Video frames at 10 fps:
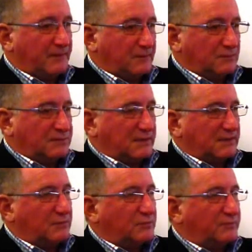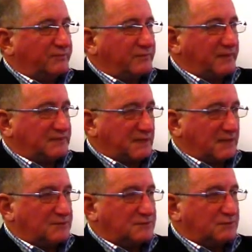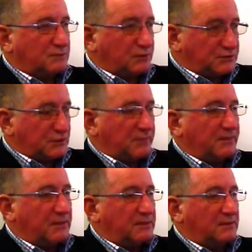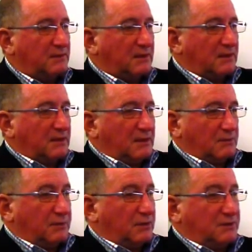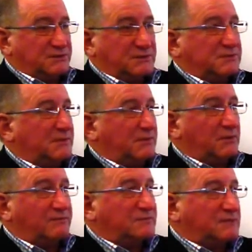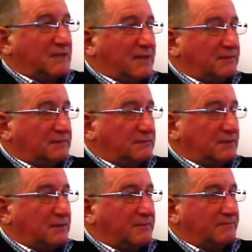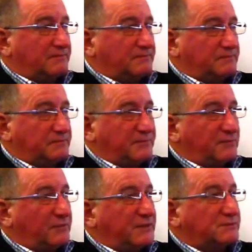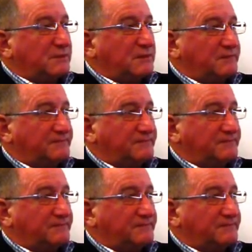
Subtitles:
we'll take that on board from the next council workshop, and we'd like to see something obviously done before next winter.